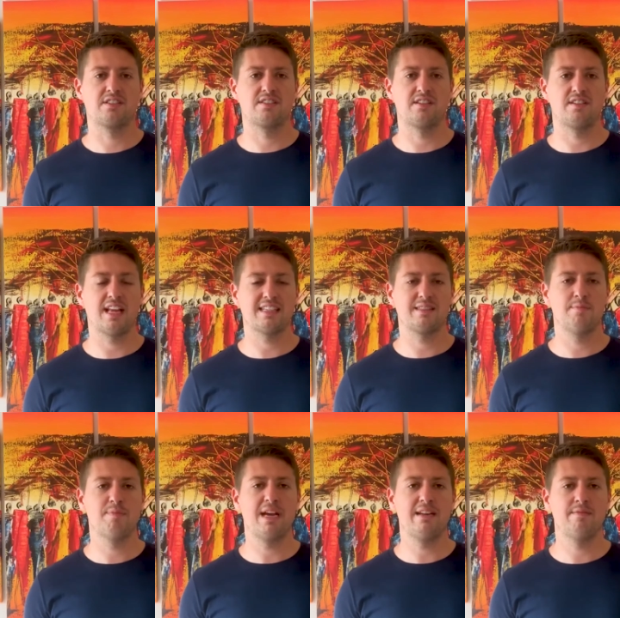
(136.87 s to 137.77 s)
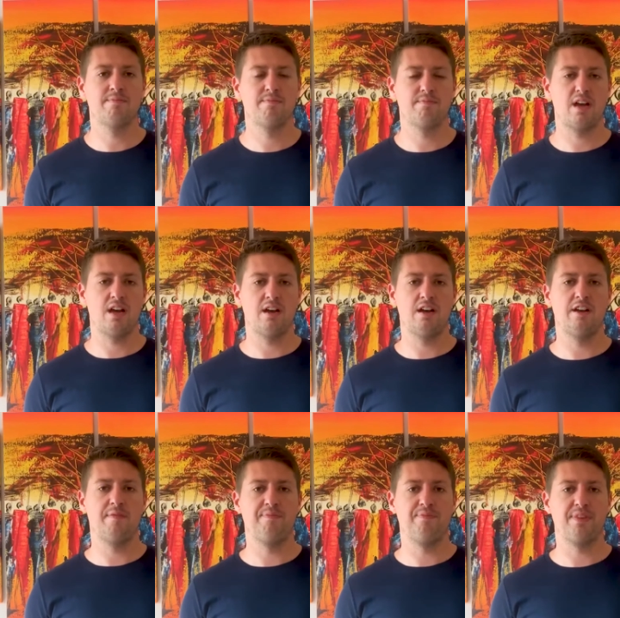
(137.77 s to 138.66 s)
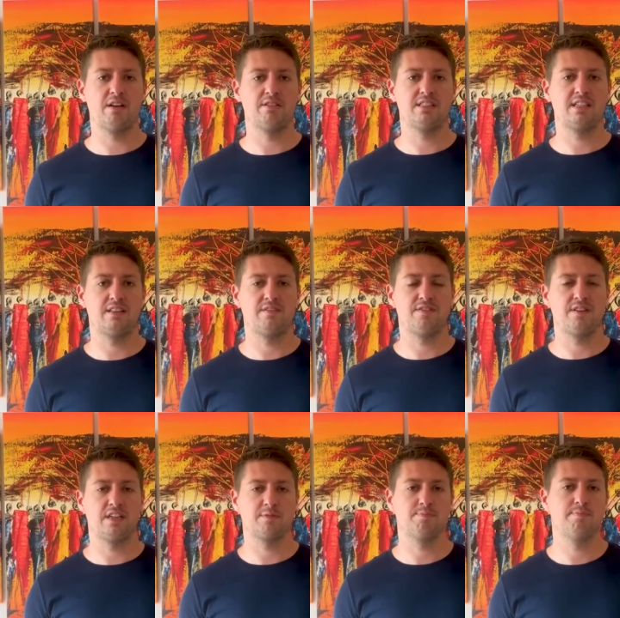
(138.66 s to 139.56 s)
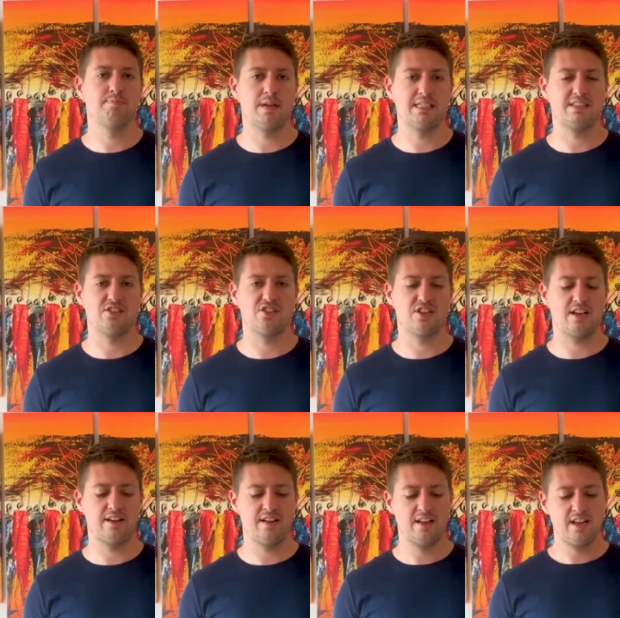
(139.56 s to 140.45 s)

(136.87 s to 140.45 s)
So that's the main, I would say, the first message there.